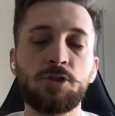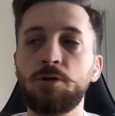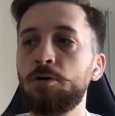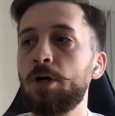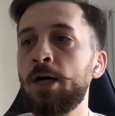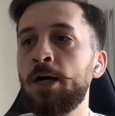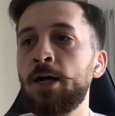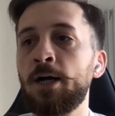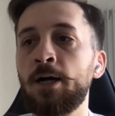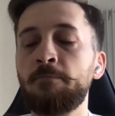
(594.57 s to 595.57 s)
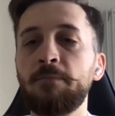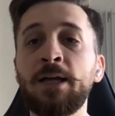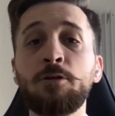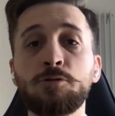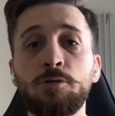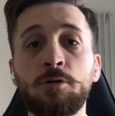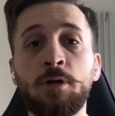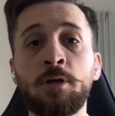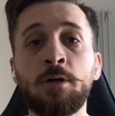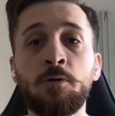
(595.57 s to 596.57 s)
So, and
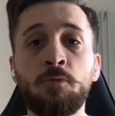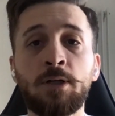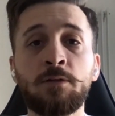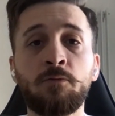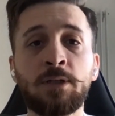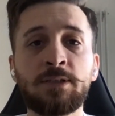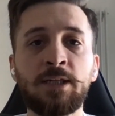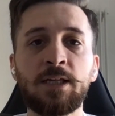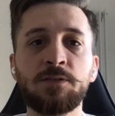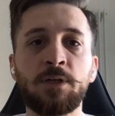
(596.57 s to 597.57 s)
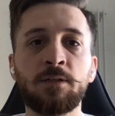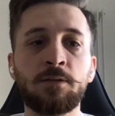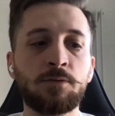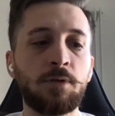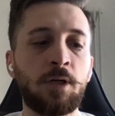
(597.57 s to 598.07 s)
also one thing as well,